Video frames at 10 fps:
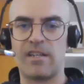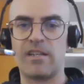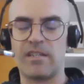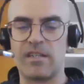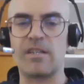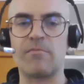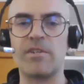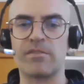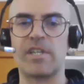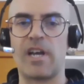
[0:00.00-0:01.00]
in
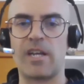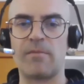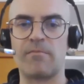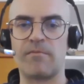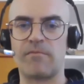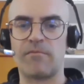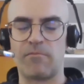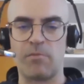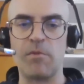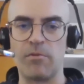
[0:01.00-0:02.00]
real time
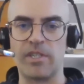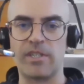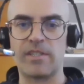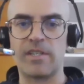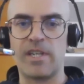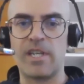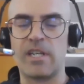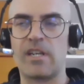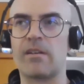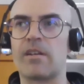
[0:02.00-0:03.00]
remotely.
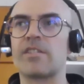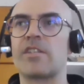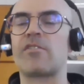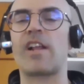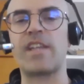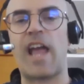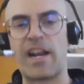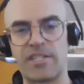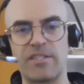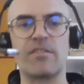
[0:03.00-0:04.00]
And because the
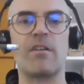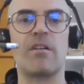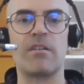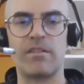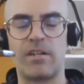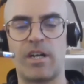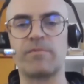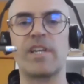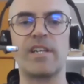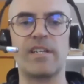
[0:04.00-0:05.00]
transactions are
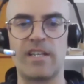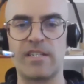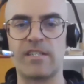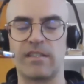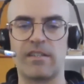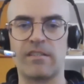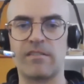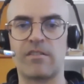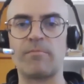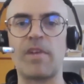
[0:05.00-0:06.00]
updated instantly.
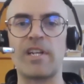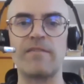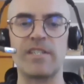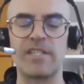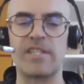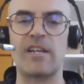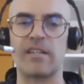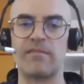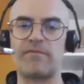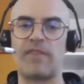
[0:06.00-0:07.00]
So I'm not even
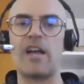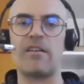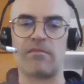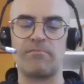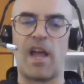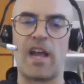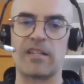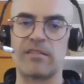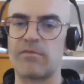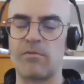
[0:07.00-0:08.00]
sending a file back
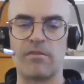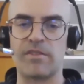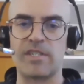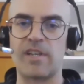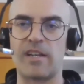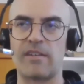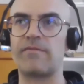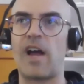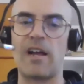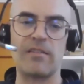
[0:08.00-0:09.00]
and forth. It's not a
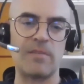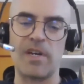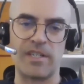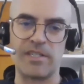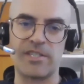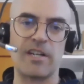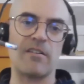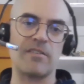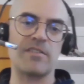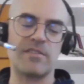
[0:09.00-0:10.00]
file up on a
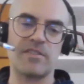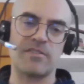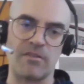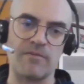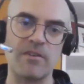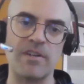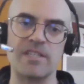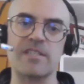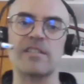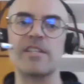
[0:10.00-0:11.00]
shared server.
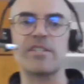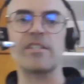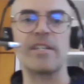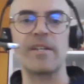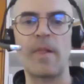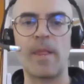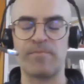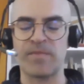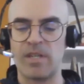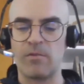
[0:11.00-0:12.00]
It's literally
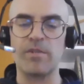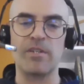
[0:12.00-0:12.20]
real